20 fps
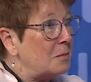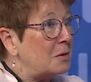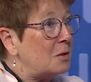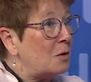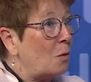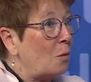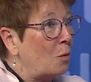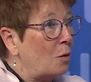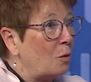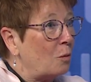So
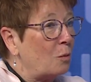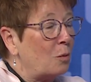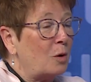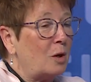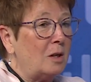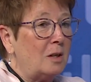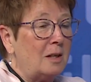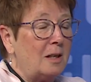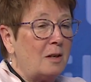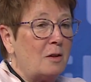we're
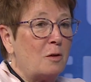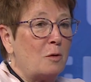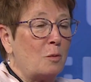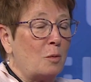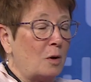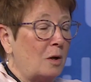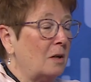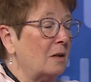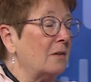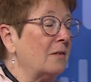really
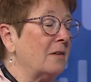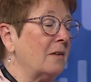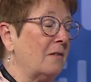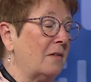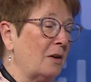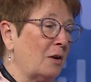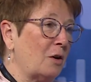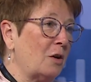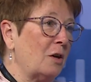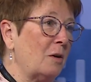thrilled that
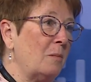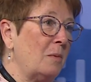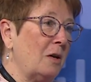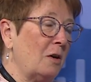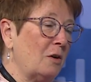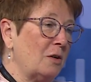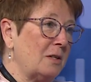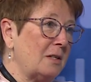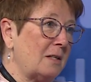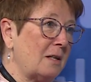they're going to be
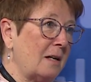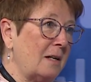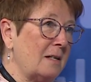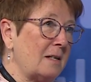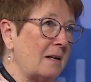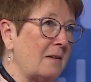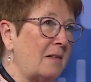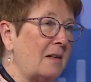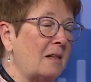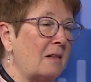on site.
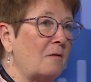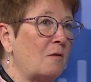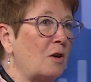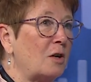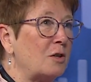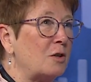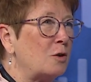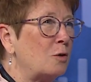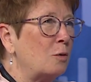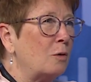I think they've
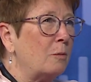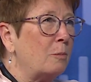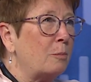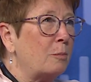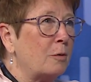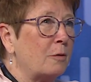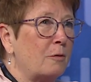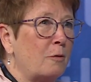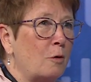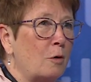got two
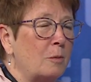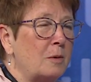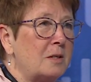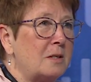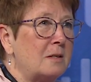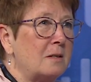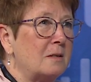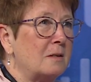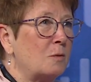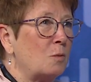
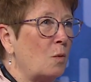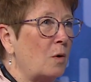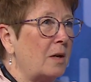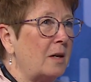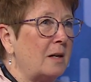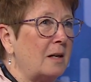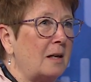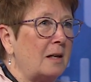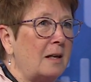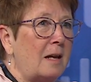performances, one
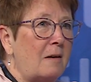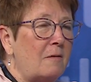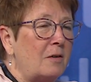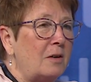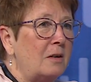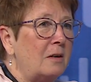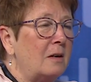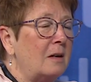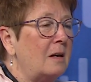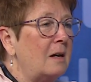at
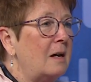11